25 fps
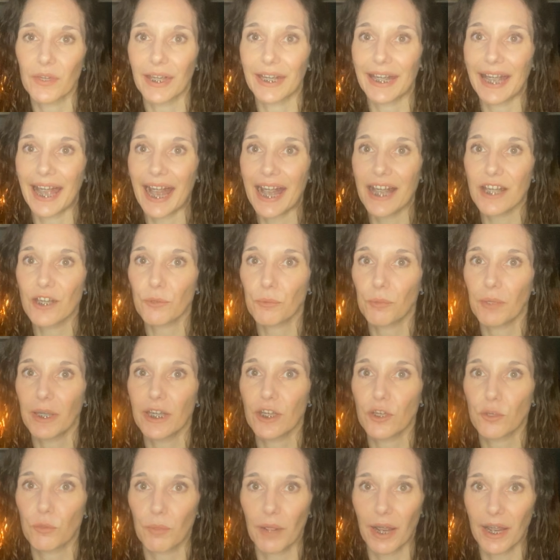that as
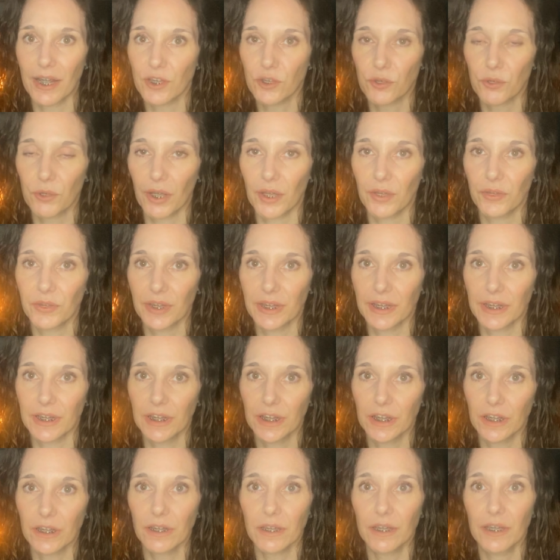rates rise throughout the
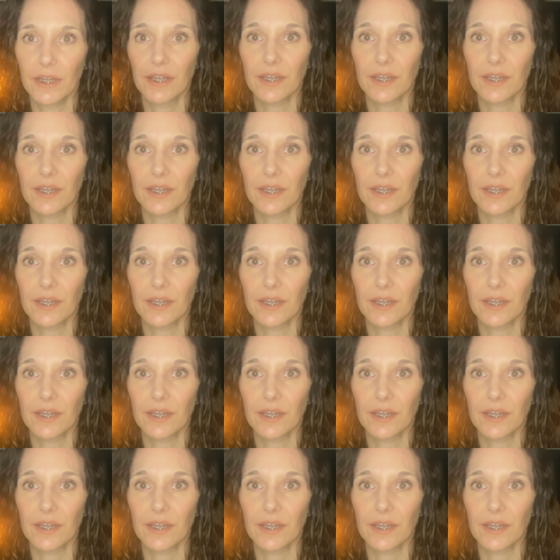year,